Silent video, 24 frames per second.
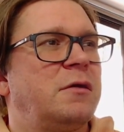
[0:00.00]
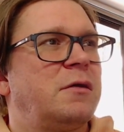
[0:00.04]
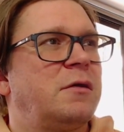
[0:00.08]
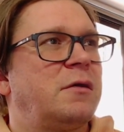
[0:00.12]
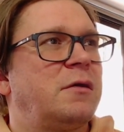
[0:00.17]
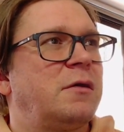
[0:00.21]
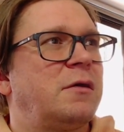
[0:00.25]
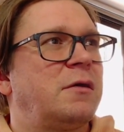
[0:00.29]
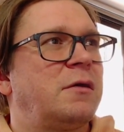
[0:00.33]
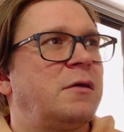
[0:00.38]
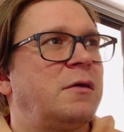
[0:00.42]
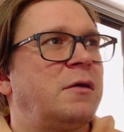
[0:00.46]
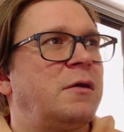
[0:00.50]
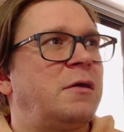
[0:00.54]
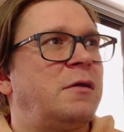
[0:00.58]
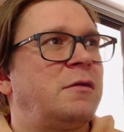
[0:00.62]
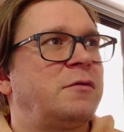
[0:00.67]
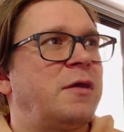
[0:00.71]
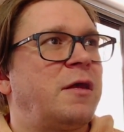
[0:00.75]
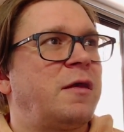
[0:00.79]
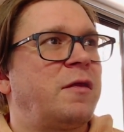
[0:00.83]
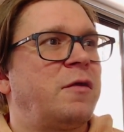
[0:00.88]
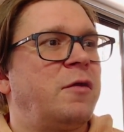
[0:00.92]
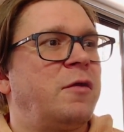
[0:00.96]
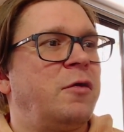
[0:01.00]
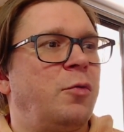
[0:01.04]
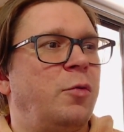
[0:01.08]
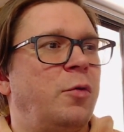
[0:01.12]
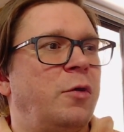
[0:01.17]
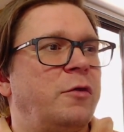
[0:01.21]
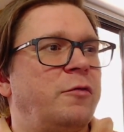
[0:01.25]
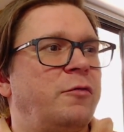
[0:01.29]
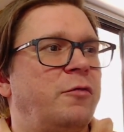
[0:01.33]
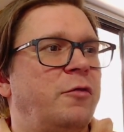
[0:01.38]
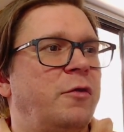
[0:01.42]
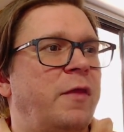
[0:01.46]
I'll take your
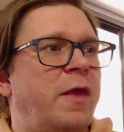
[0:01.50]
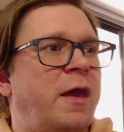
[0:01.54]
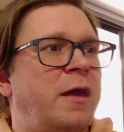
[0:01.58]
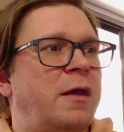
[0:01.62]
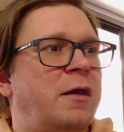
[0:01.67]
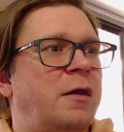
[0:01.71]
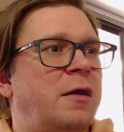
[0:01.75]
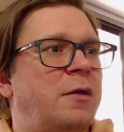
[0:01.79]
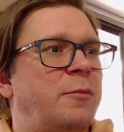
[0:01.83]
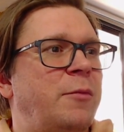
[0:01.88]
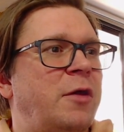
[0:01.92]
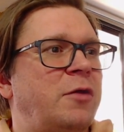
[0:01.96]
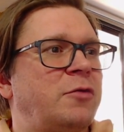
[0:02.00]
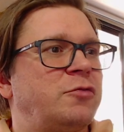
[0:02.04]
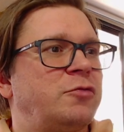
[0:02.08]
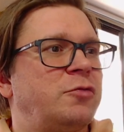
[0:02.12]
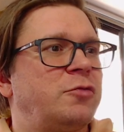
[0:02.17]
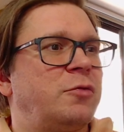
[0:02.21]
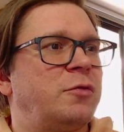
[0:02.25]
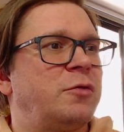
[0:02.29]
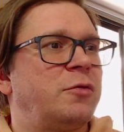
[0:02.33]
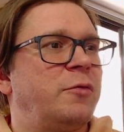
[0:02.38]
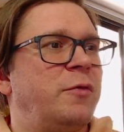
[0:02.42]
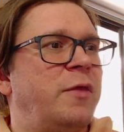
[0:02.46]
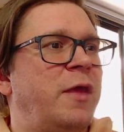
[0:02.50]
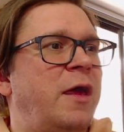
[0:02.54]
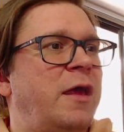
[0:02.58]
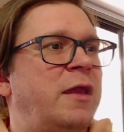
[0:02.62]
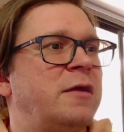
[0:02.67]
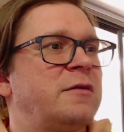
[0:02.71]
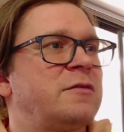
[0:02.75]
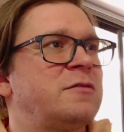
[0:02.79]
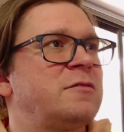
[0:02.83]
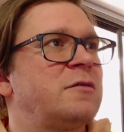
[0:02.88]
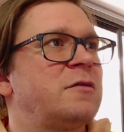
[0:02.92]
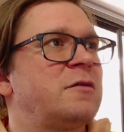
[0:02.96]
word for that. I'm not sure who that
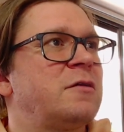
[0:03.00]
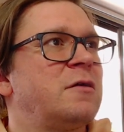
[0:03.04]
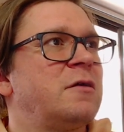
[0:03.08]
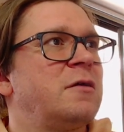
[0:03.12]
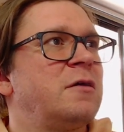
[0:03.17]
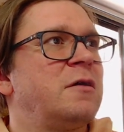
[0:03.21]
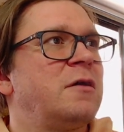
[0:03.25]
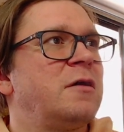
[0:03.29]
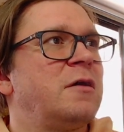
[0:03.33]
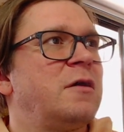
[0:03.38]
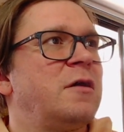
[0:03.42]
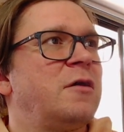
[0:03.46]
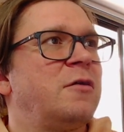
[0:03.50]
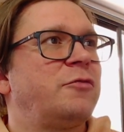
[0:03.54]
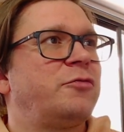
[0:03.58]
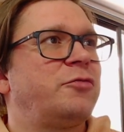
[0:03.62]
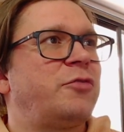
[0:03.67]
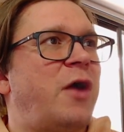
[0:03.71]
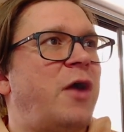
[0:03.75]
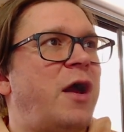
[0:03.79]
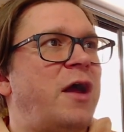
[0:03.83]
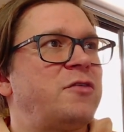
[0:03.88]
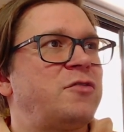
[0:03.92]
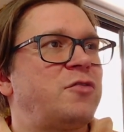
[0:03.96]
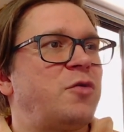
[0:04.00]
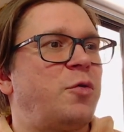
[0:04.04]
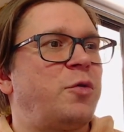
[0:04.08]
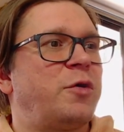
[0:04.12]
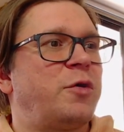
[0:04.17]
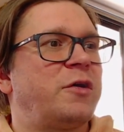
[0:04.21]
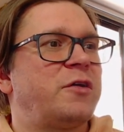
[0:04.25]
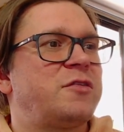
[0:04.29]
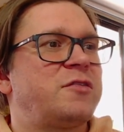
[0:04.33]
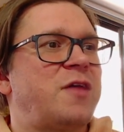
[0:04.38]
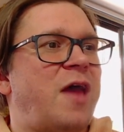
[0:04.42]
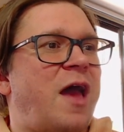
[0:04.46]
is. Fries or
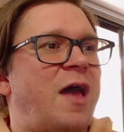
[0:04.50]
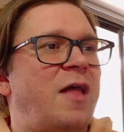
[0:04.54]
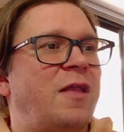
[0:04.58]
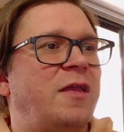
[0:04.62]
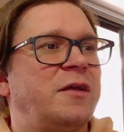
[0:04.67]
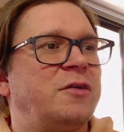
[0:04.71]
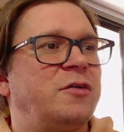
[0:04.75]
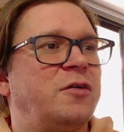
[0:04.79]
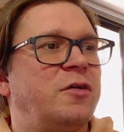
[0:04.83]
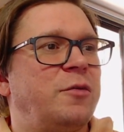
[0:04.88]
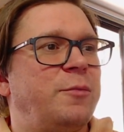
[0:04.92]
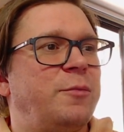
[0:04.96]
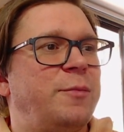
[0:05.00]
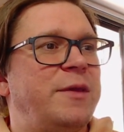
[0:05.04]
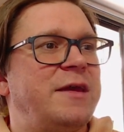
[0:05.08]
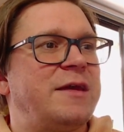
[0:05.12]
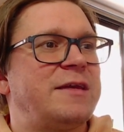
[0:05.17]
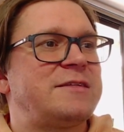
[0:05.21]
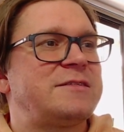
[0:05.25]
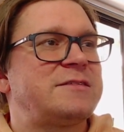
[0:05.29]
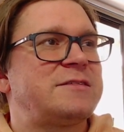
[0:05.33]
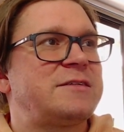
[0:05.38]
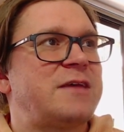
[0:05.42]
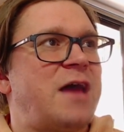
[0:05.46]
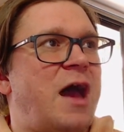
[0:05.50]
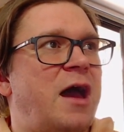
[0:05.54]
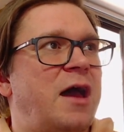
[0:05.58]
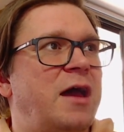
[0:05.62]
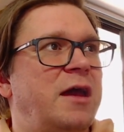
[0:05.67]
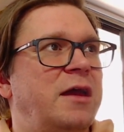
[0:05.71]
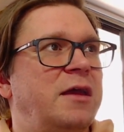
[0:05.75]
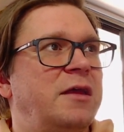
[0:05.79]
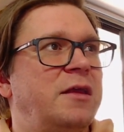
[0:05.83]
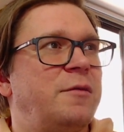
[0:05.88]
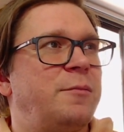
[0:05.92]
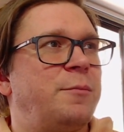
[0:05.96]
a salad could be a
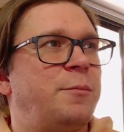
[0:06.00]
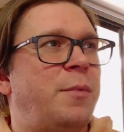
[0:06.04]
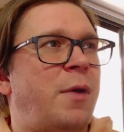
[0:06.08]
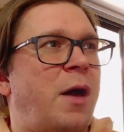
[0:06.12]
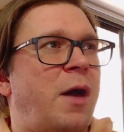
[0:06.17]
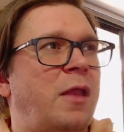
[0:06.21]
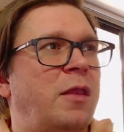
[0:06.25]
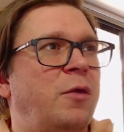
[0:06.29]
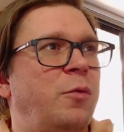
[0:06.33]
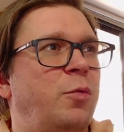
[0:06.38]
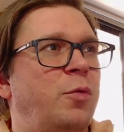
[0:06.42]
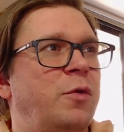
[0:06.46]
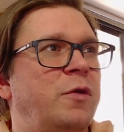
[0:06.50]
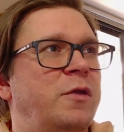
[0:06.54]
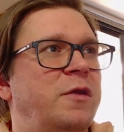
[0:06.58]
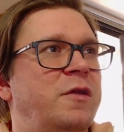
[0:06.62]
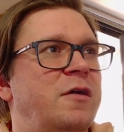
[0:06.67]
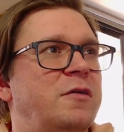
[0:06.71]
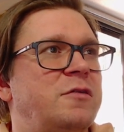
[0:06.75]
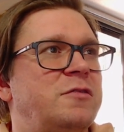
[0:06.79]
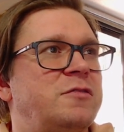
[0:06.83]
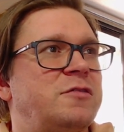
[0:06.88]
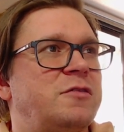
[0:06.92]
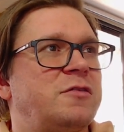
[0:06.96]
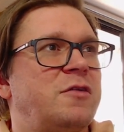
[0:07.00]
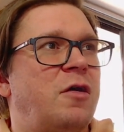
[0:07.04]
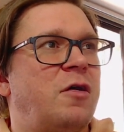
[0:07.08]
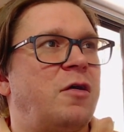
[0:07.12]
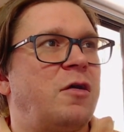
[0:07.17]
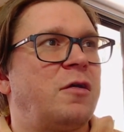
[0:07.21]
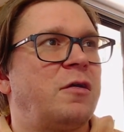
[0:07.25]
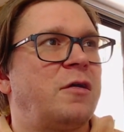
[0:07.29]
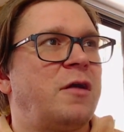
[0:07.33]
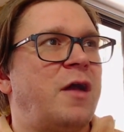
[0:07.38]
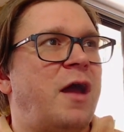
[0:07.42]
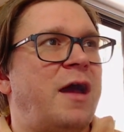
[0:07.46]
side. Bollywood
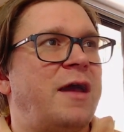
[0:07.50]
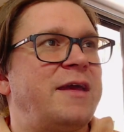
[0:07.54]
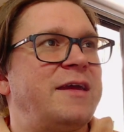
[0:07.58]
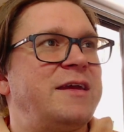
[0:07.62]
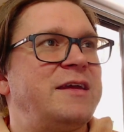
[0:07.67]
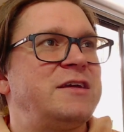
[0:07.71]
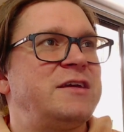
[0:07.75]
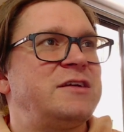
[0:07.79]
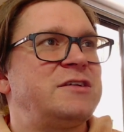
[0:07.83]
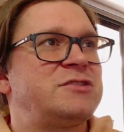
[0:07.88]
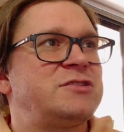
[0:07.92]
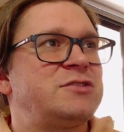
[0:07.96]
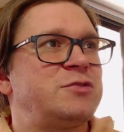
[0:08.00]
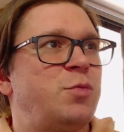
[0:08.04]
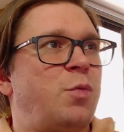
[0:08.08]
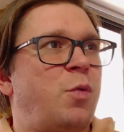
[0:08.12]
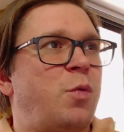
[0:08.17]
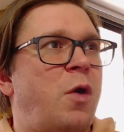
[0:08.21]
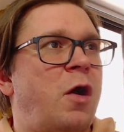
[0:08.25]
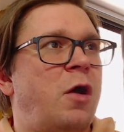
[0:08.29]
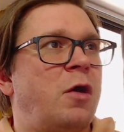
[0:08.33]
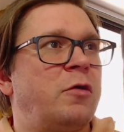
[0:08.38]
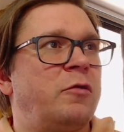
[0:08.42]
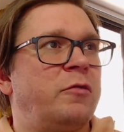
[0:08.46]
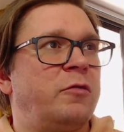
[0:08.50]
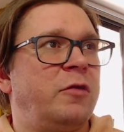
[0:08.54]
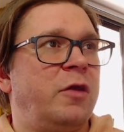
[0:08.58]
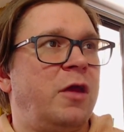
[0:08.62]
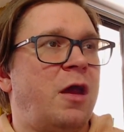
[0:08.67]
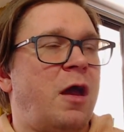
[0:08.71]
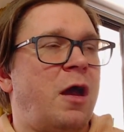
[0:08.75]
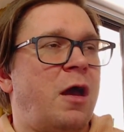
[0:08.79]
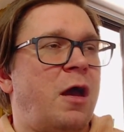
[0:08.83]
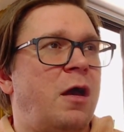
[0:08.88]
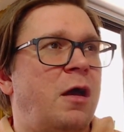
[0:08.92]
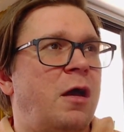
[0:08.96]
star
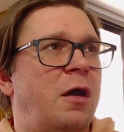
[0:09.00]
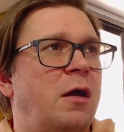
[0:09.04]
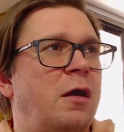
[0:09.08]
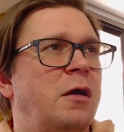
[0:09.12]
Aishwarya.